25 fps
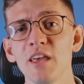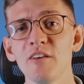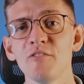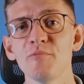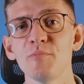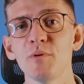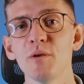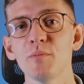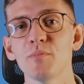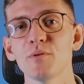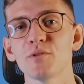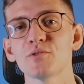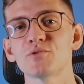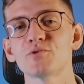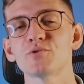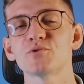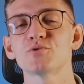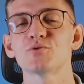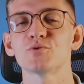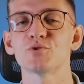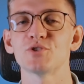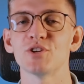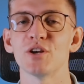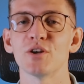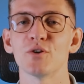if people choose
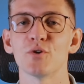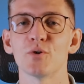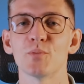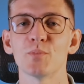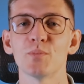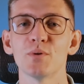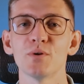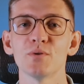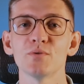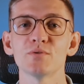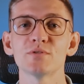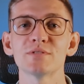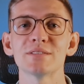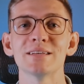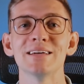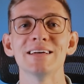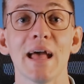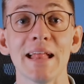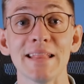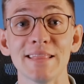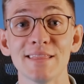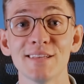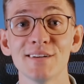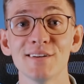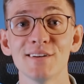to share your post.
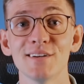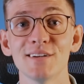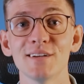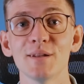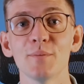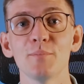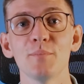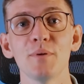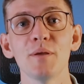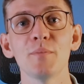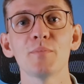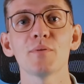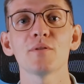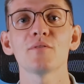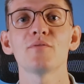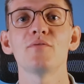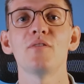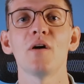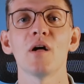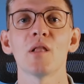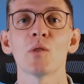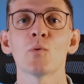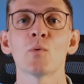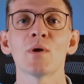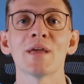And 3. People
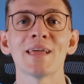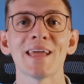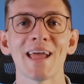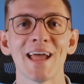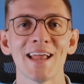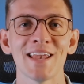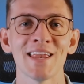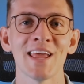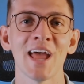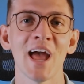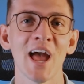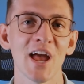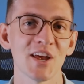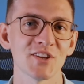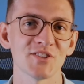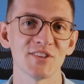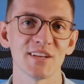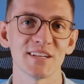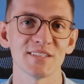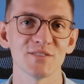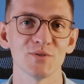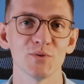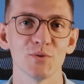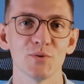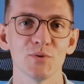following any
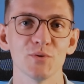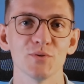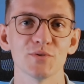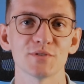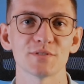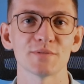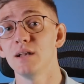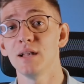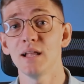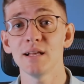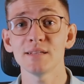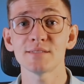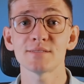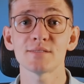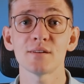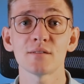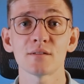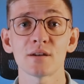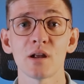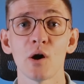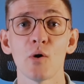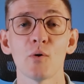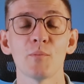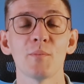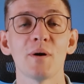hashtags you use. Let's talk
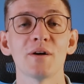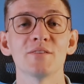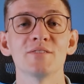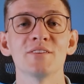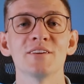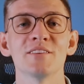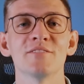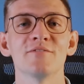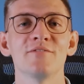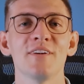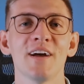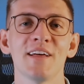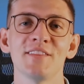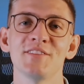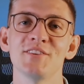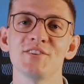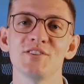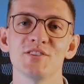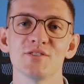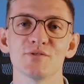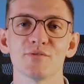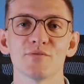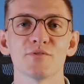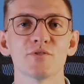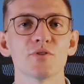now about the
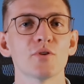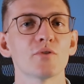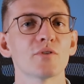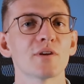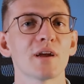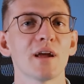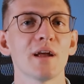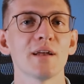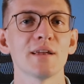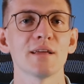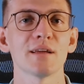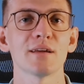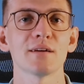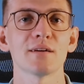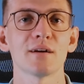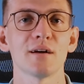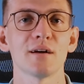advantages of the organic